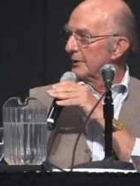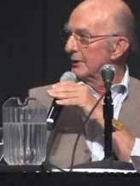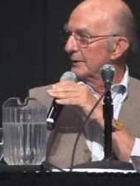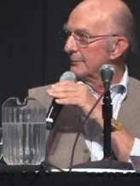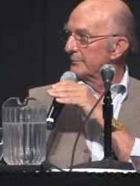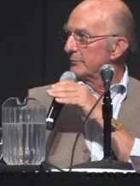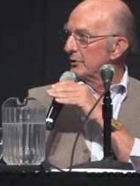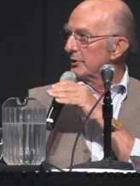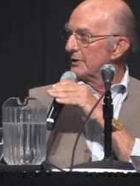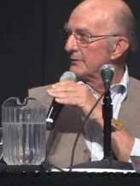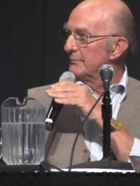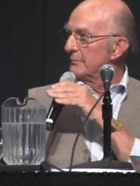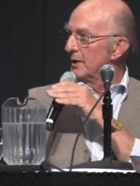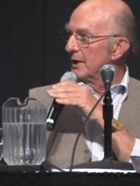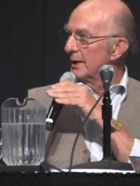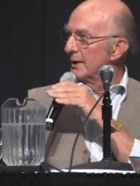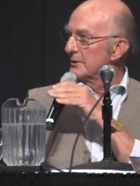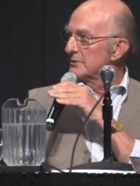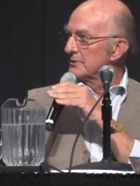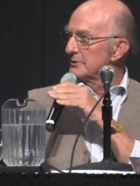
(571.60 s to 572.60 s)
uh, pretty
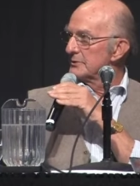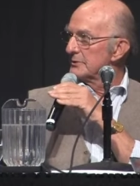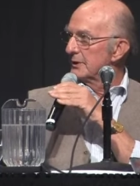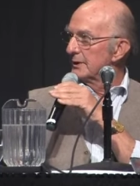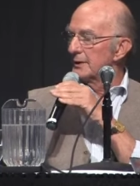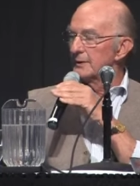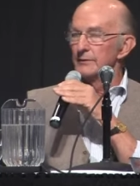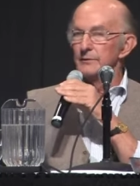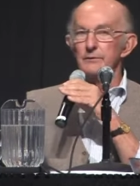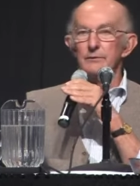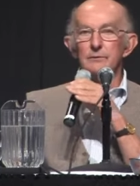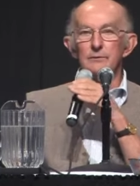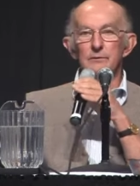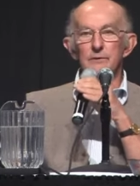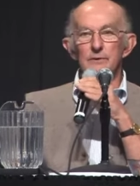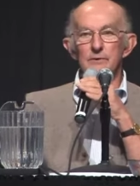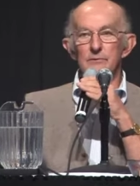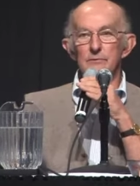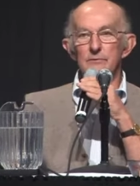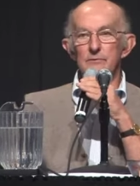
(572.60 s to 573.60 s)
much. Uh,
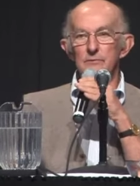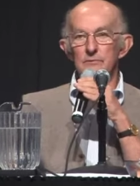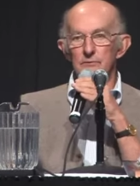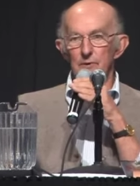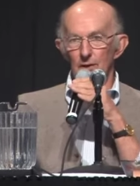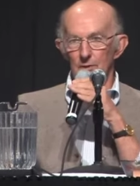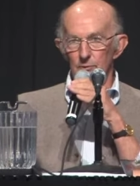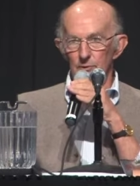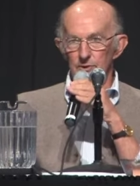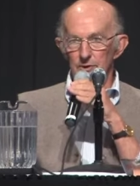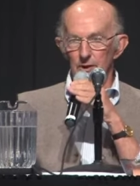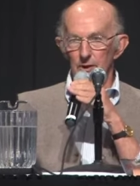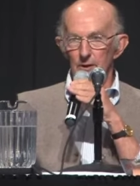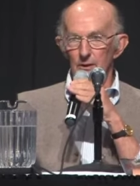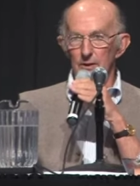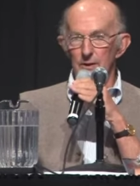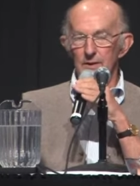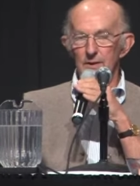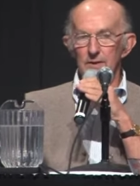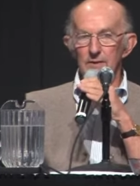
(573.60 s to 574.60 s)
the
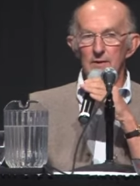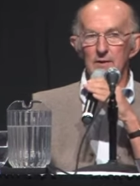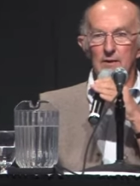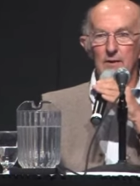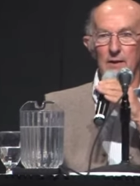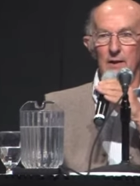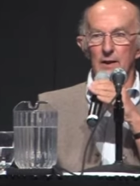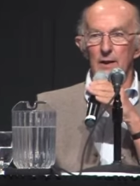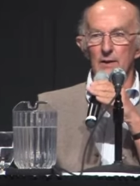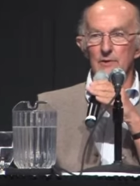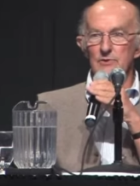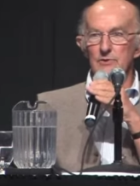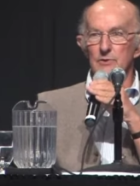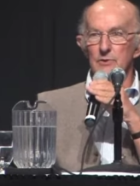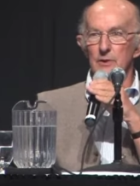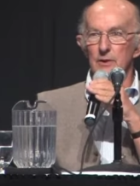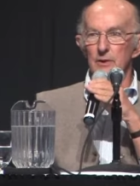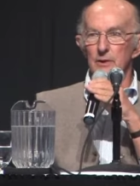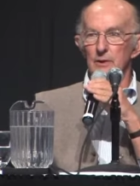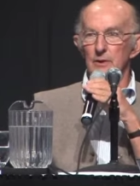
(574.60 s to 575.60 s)
secretary
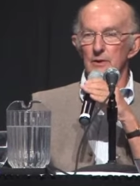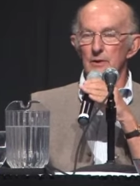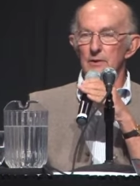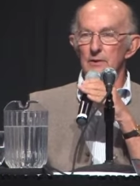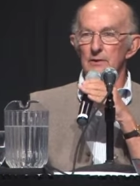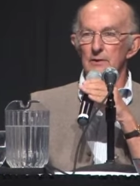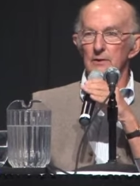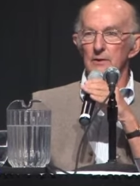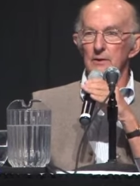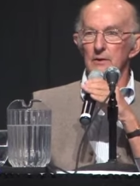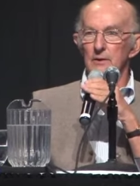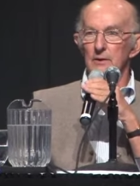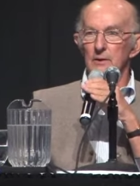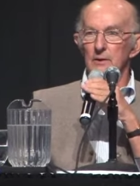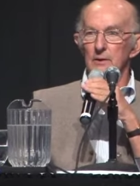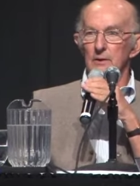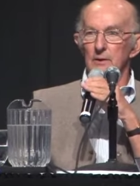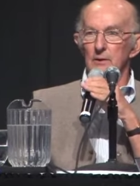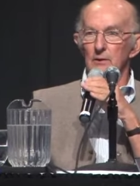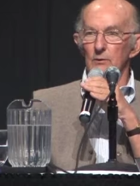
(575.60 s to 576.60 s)
engineer
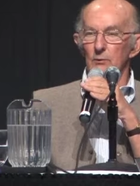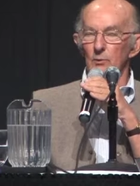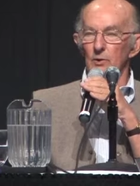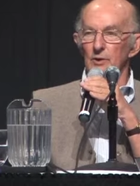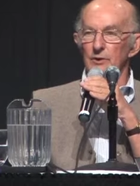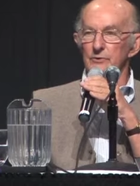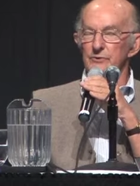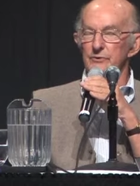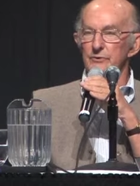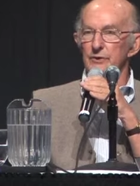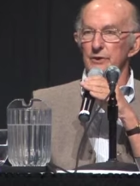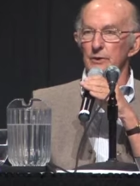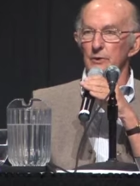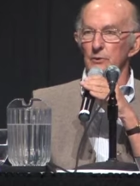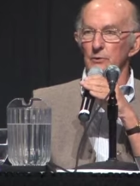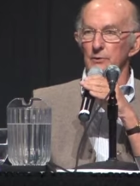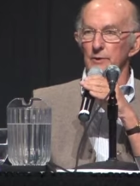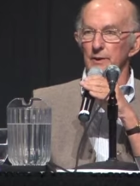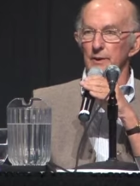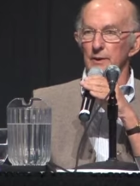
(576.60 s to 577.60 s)
was the
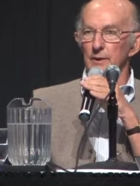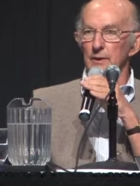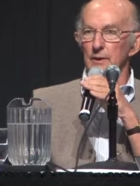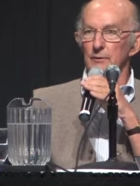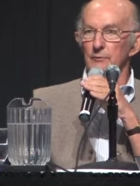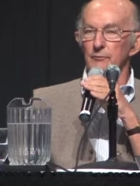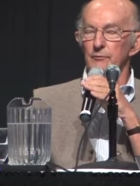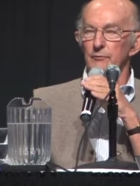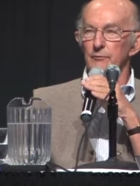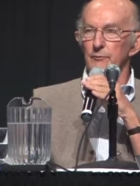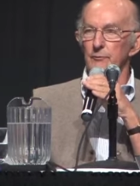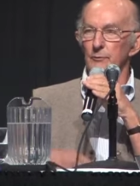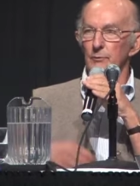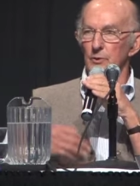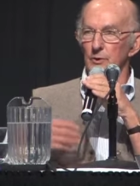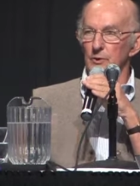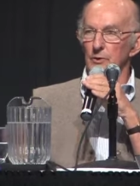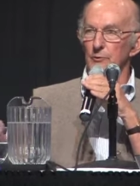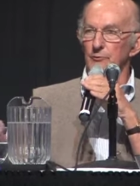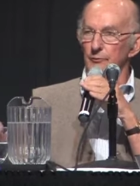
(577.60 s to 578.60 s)
only
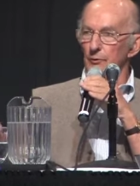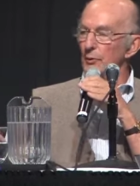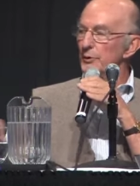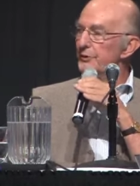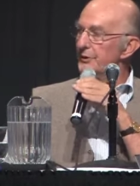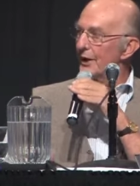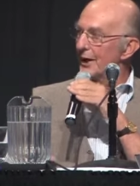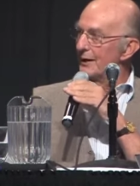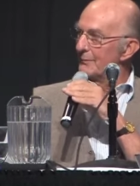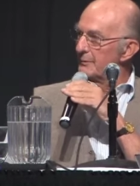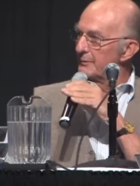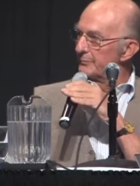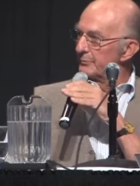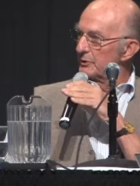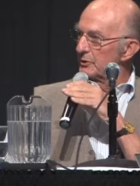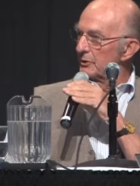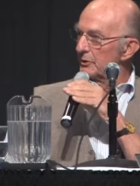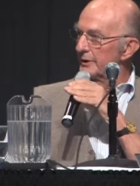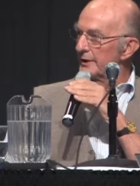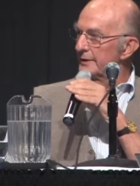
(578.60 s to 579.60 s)
real full-time
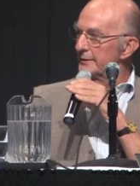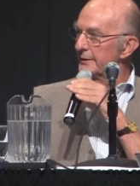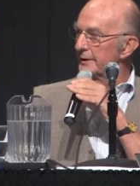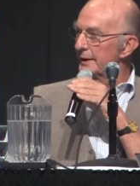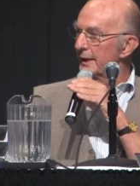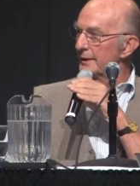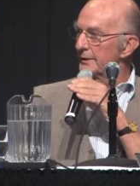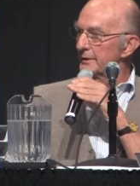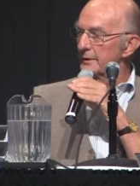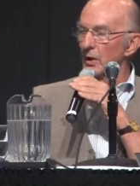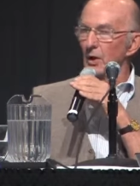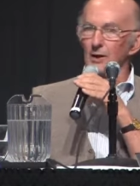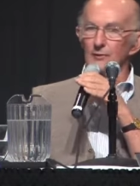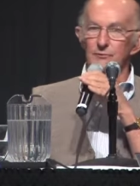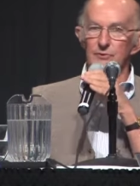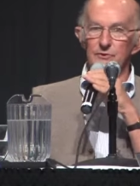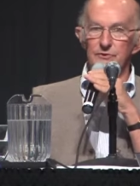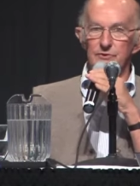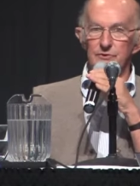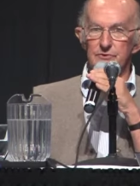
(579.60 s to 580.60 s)
employee and they had an
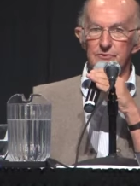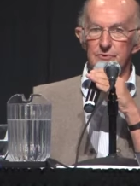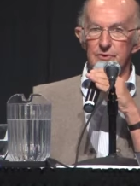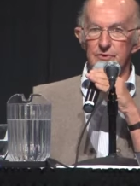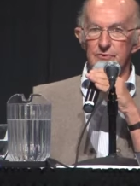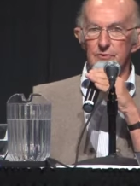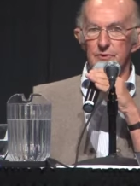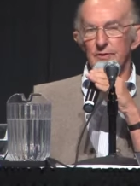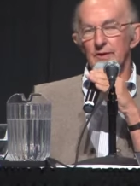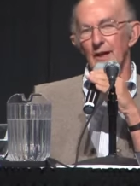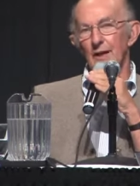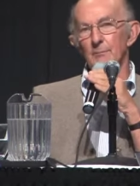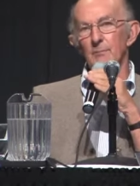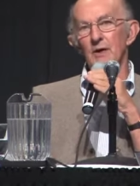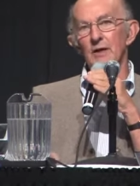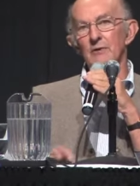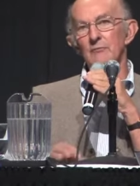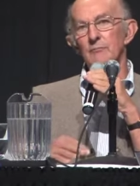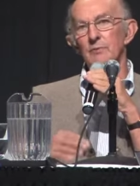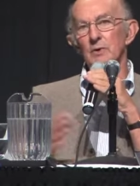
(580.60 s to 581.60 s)
office assistant. That
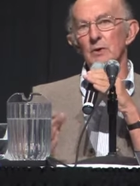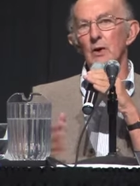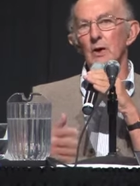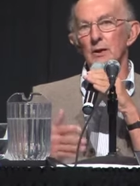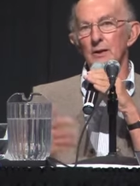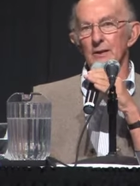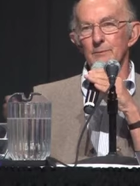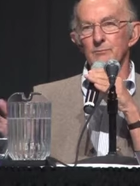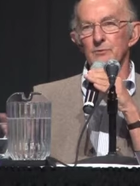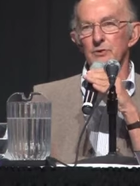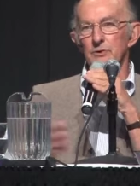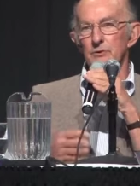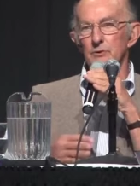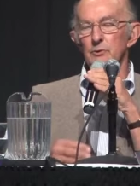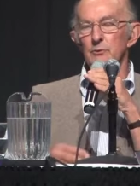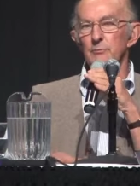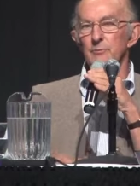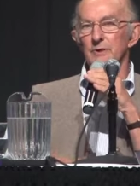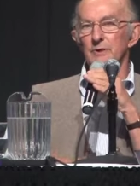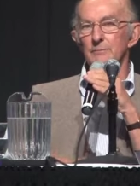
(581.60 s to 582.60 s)
might have gone up to
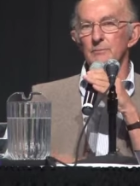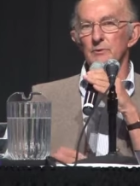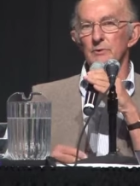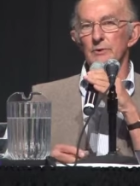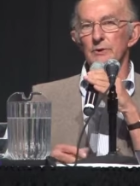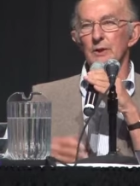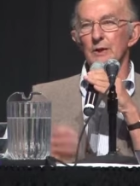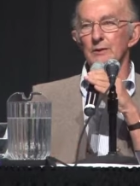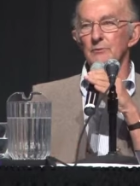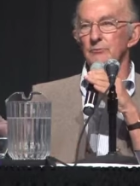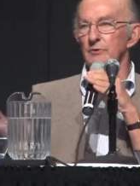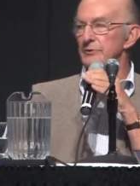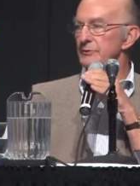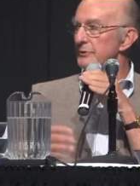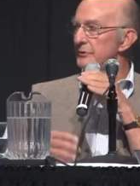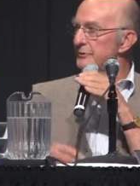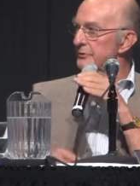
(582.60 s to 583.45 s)
two people, the office